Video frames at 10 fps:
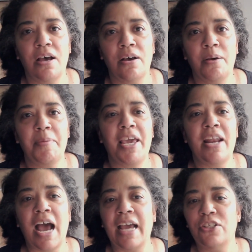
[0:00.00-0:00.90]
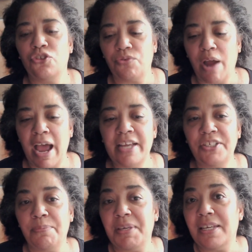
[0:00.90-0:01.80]
And I try
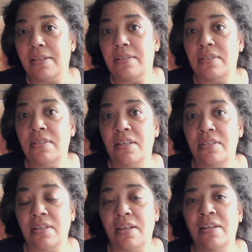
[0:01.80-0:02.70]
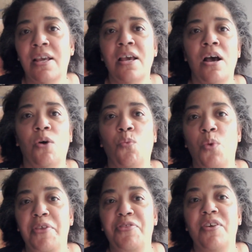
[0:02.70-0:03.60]
to be consistent
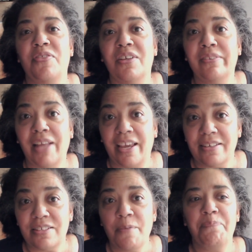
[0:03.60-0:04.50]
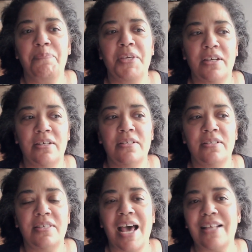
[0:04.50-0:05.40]
with the light
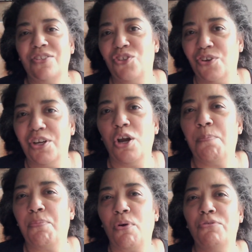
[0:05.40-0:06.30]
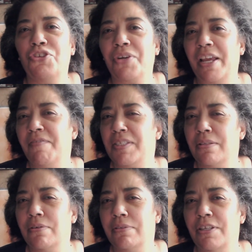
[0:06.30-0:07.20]
because you're going to approach your canvas a
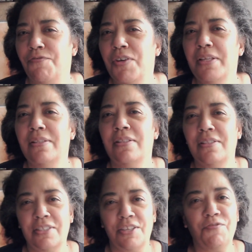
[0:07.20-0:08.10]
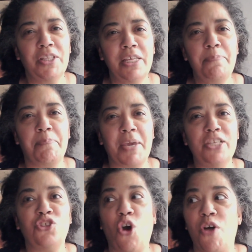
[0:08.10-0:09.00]
little differently
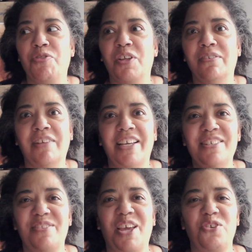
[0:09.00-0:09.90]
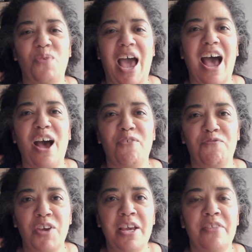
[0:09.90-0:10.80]
based on the light that you
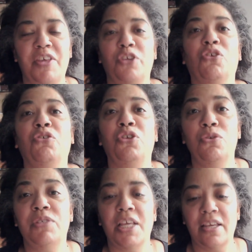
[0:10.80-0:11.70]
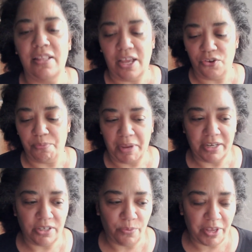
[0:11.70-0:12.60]
have, that you're using and that you're
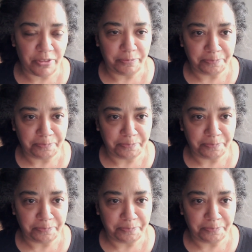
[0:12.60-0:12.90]
painting with.